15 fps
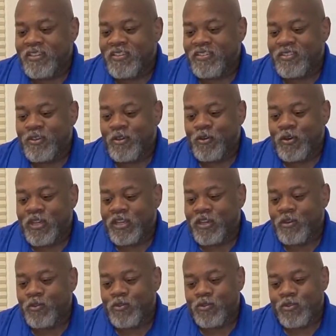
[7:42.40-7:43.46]
So it
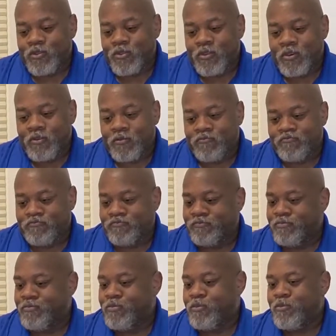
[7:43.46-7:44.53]
goes
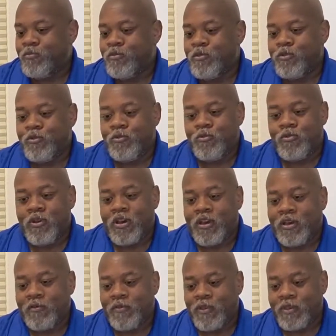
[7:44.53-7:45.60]
through
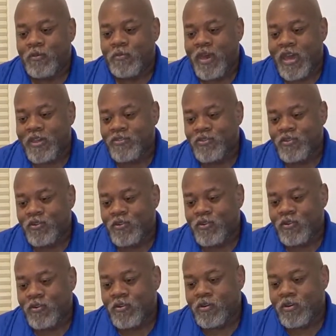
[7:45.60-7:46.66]
the
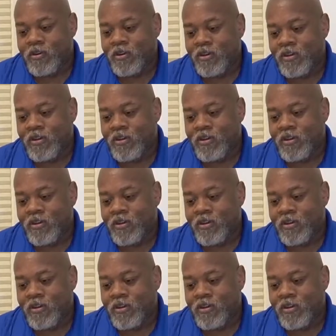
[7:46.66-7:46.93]
capacitor,